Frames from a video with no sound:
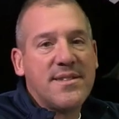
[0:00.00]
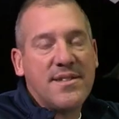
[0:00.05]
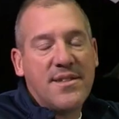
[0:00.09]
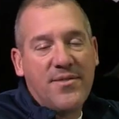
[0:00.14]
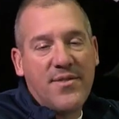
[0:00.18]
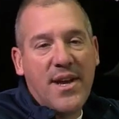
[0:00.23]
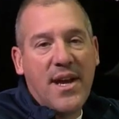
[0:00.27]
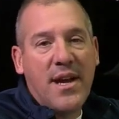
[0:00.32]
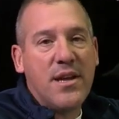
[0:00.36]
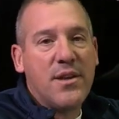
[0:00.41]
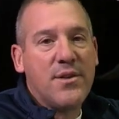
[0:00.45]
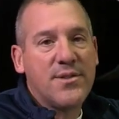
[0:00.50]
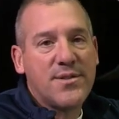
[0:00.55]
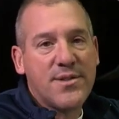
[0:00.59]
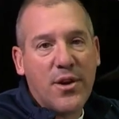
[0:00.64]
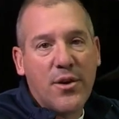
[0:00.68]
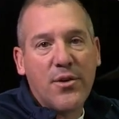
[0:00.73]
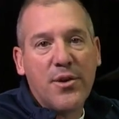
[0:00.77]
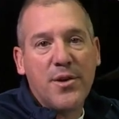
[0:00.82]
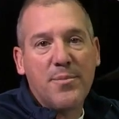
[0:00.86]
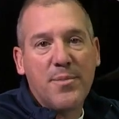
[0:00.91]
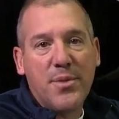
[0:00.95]
and the value is
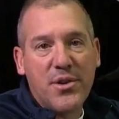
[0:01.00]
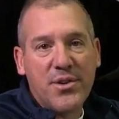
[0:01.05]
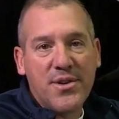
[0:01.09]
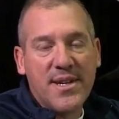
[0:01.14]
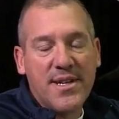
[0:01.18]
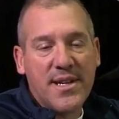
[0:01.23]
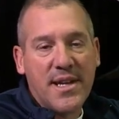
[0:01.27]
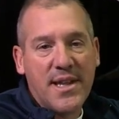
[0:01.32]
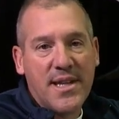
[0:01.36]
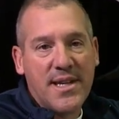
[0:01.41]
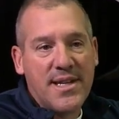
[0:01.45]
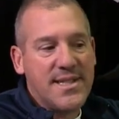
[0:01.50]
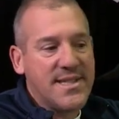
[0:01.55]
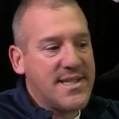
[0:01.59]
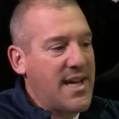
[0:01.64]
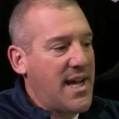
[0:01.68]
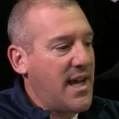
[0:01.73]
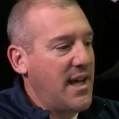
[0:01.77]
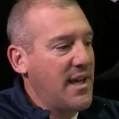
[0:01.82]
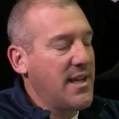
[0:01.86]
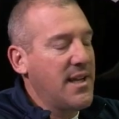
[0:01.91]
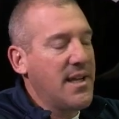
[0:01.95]
already built into the
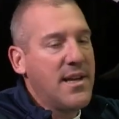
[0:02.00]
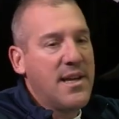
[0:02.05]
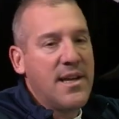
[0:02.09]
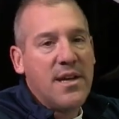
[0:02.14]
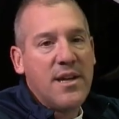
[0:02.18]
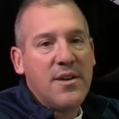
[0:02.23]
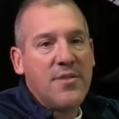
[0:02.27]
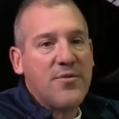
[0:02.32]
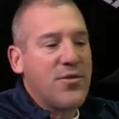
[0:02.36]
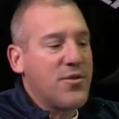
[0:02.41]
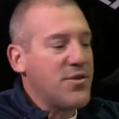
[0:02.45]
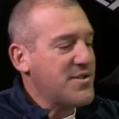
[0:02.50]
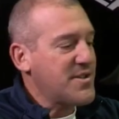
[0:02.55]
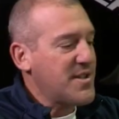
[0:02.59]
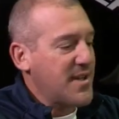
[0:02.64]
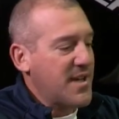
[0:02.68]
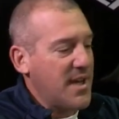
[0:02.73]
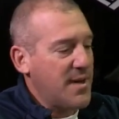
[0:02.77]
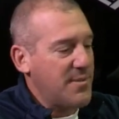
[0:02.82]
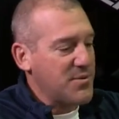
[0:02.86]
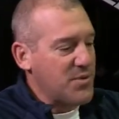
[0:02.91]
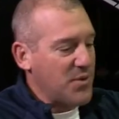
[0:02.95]
design. First,
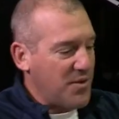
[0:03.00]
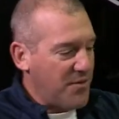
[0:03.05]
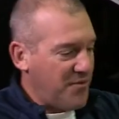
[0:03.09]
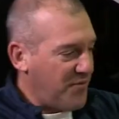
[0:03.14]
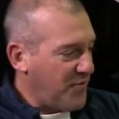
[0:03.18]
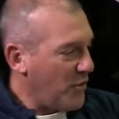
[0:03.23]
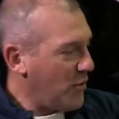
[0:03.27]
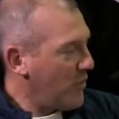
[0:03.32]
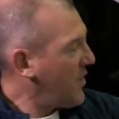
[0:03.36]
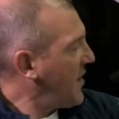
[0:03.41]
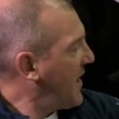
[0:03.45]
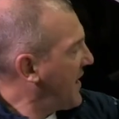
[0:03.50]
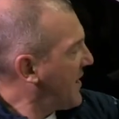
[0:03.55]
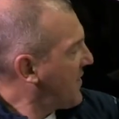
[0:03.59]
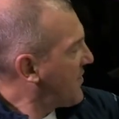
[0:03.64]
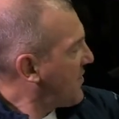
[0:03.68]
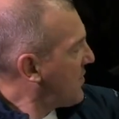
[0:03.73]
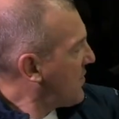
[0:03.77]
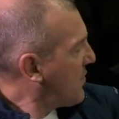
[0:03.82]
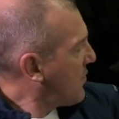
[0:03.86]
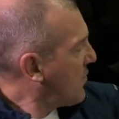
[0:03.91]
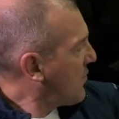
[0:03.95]
it comes with a
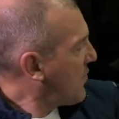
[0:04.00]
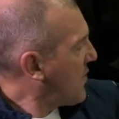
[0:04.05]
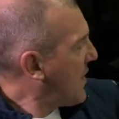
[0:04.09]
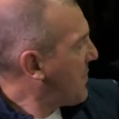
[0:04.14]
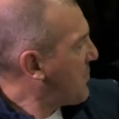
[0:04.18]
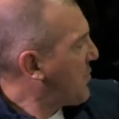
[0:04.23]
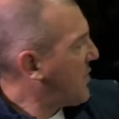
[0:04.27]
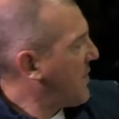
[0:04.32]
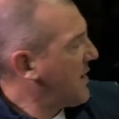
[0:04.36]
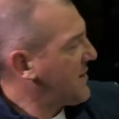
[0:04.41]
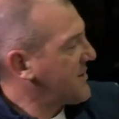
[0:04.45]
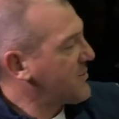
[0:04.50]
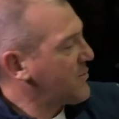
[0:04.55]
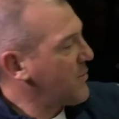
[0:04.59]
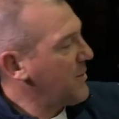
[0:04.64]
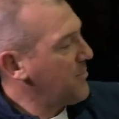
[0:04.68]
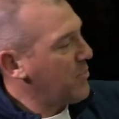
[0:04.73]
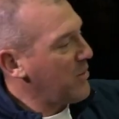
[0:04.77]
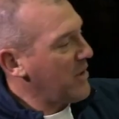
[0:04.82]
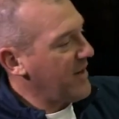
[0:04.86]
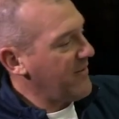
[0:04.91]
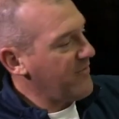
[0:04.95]
full-length wraparound
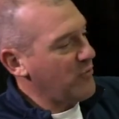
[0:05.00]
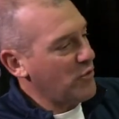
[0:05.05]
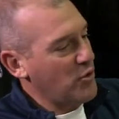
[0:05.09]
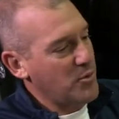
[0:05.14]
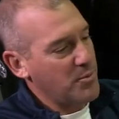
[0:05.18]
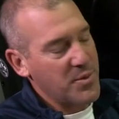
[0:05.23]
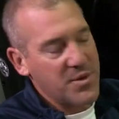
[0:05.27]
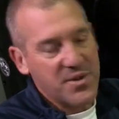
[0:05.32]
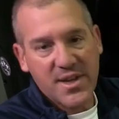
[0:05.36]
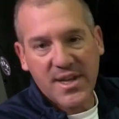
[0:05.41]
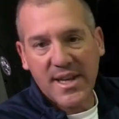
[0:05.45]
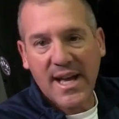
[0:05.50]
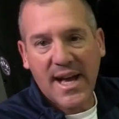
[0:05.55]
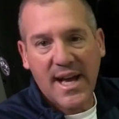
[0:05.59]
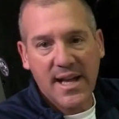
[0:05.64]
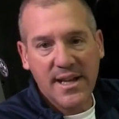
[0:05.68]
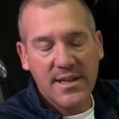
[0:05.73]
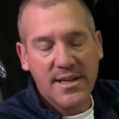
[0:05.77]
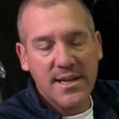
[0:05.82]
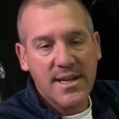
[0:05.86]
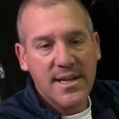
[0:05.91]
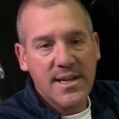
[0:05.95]
swim platform with the
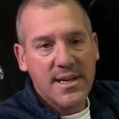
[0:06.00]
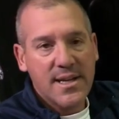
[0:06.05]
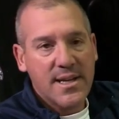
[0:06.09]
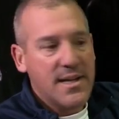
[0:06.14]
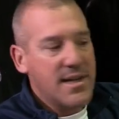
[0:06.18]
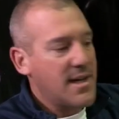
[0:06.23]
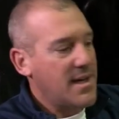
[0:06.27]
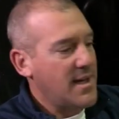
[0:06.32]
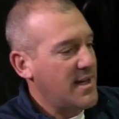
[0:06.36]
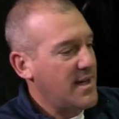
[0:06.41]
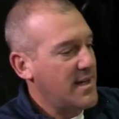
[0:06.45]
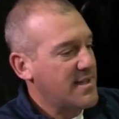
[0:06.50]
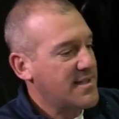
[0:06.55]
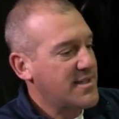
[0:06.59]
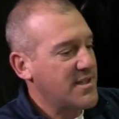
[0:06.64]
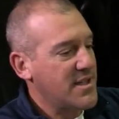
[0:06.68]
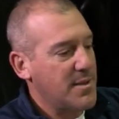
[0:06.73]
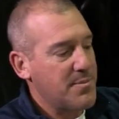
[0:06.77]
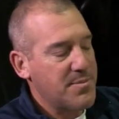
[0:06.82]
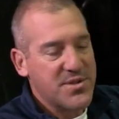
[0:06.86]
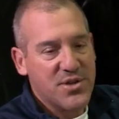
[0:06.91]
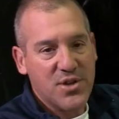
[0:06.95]

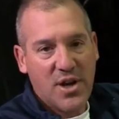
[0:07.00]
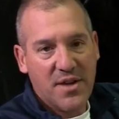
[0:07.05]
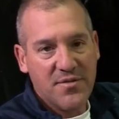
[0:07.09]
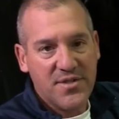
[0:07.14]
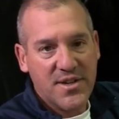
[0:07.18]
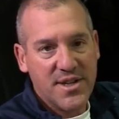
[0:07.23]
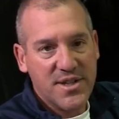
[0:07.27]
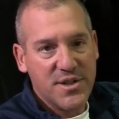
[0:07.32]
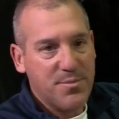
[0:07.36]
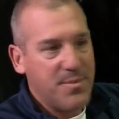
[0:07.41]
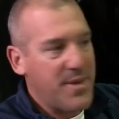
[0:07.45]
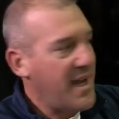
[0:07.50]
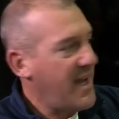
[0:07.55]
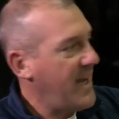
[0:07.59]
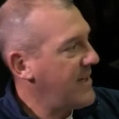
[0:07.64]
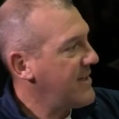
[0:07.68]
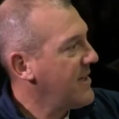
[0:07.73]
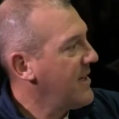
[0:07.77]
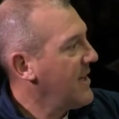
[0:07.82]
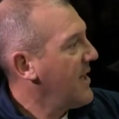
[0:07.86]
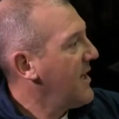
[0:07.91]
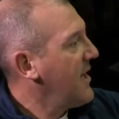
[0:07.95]
non-slip soft touch
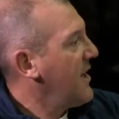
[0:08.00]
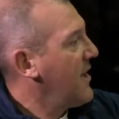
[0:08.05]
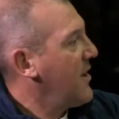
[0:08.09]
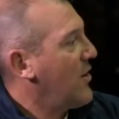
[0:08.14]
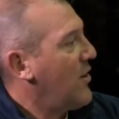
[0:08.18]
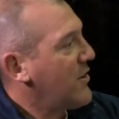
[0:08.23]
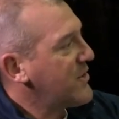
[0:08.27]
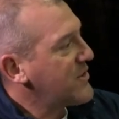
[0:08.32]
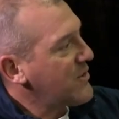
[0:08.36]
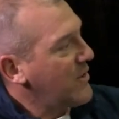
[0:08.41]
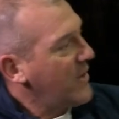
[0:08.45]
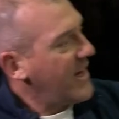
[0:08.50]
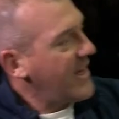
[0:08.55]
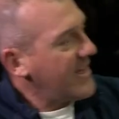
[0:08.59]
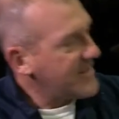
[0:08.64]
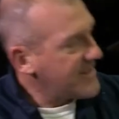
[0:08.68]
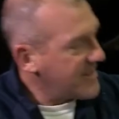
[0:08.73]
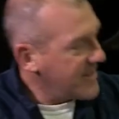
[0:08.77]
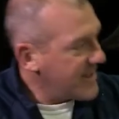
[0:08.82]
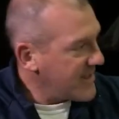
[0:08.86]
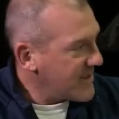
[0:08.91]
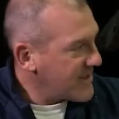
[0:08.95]
mat. It also
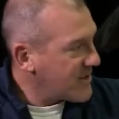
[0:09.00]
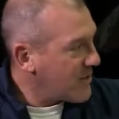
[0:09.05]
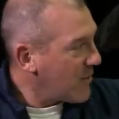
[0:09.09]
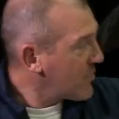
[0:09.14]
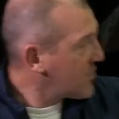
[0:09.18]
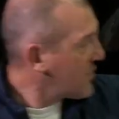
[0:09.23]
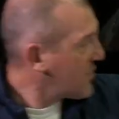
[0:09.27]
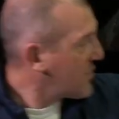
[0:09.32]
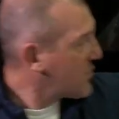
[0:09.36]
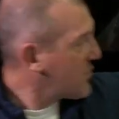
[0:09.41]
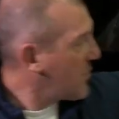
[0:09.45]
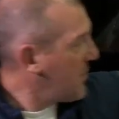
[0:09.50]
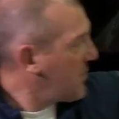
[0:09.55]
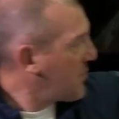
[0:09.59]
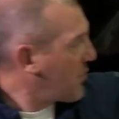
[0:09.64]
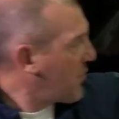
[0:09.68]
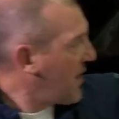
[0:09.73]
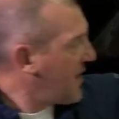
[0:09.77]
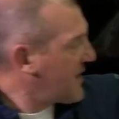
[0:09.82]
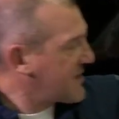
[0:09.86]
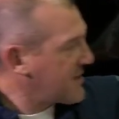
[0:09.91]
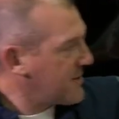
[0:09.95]
has the social swim
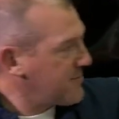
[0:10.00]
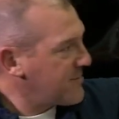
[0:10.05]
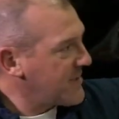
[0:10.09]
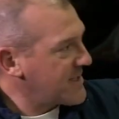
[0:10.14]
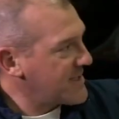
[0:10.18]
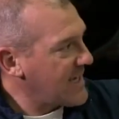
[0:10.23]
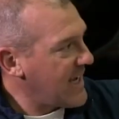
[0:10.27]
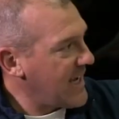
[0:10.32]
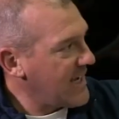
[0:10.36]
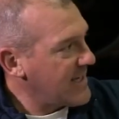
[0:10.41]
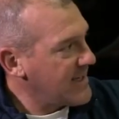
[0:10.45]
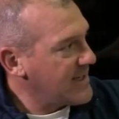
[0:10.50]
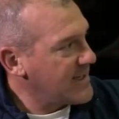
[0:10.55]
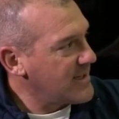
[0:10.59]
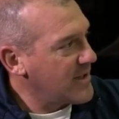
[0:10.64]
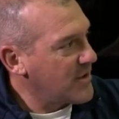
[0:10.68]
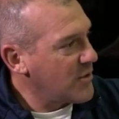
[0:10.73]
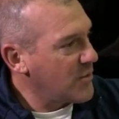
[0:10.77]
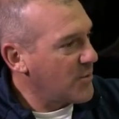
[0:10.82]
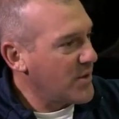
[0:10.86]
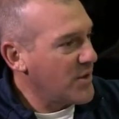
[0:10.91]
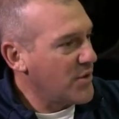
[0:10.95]
transom designed
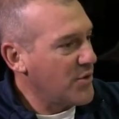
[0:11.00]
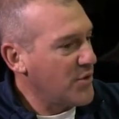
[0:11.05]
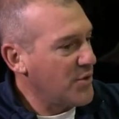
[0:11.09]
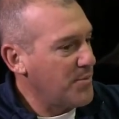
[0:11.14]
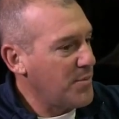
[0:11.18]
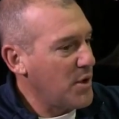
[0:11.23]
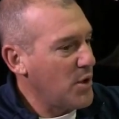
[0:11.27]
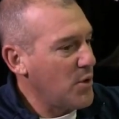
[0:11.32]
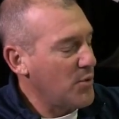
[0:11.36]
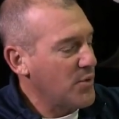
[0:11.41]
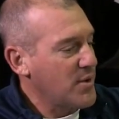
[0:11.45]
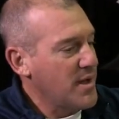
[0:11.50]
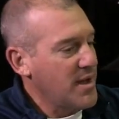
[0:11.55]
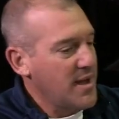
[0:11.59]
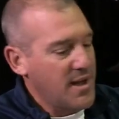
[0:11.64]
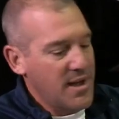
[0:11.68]
into the rear of the boat.